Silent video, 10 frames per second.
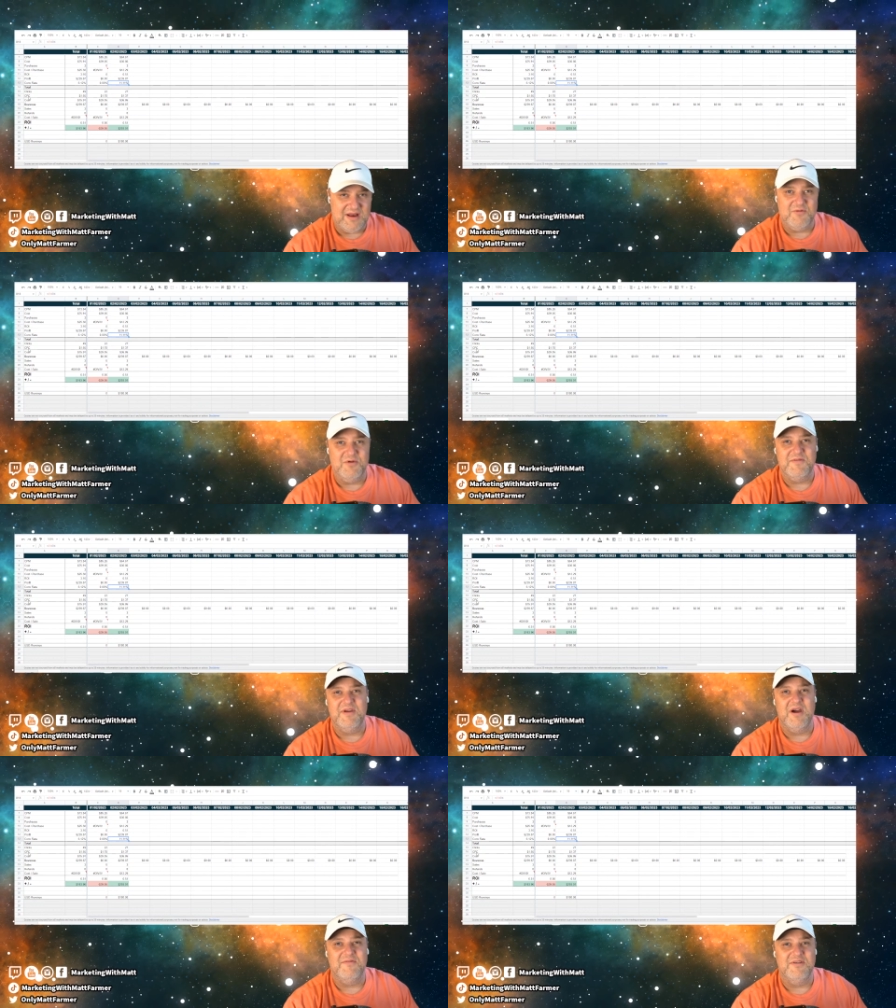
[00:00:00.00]
Like, what if
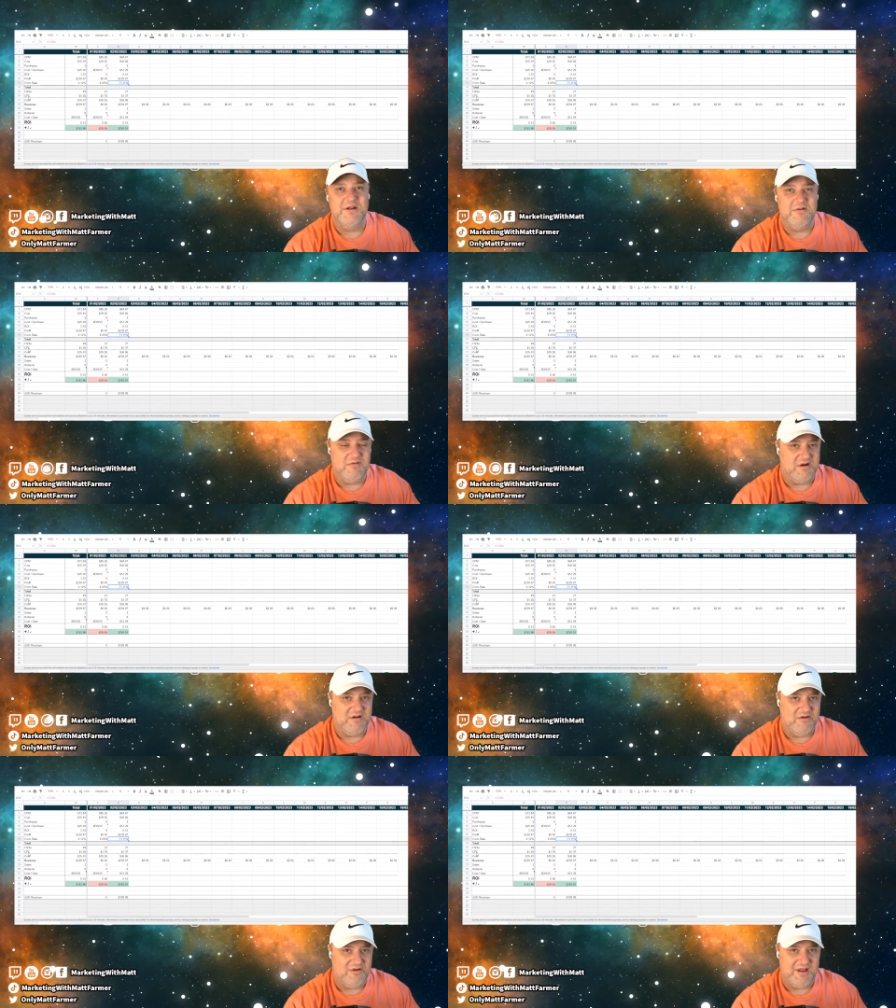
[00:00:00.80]
the offer didn't work?
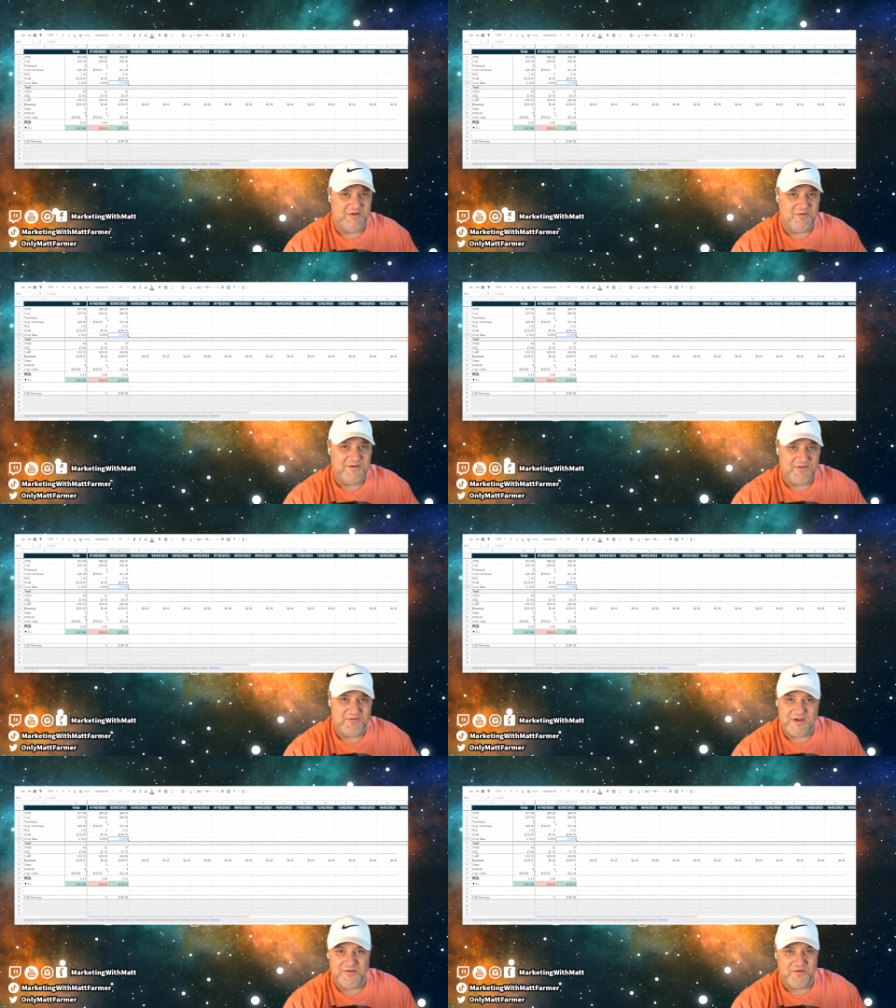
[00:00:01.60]
Or like, what if
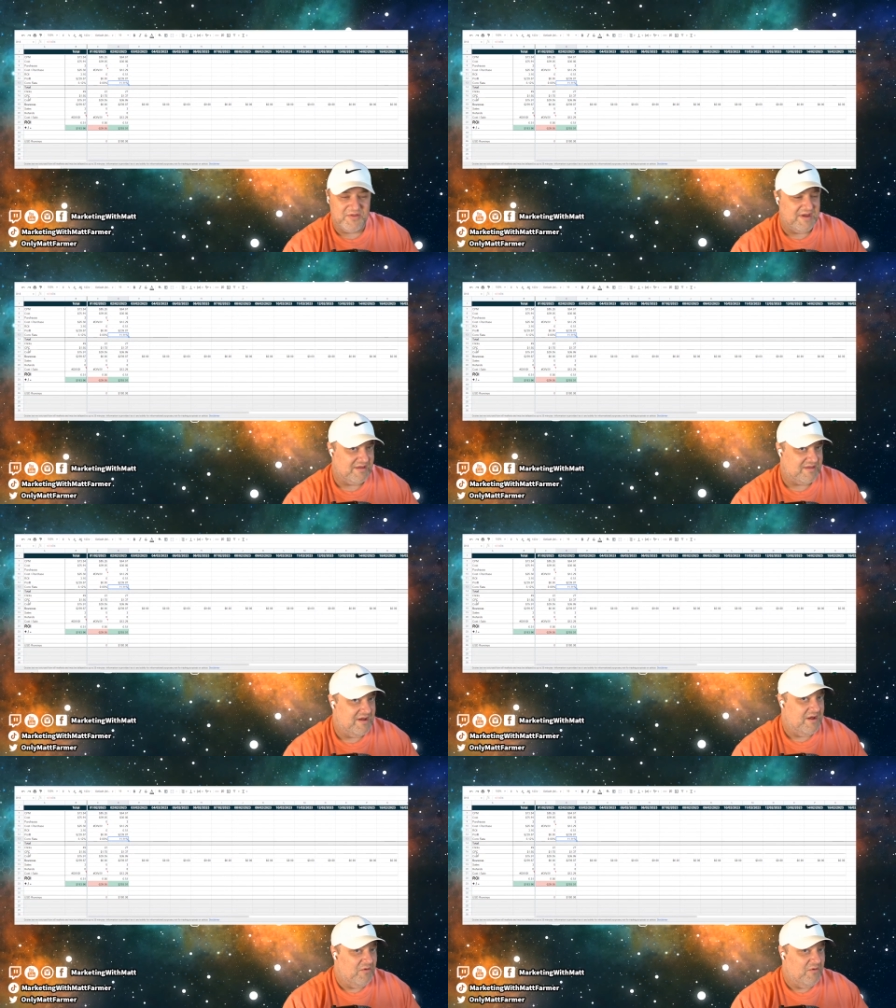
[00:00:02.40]
there's other things?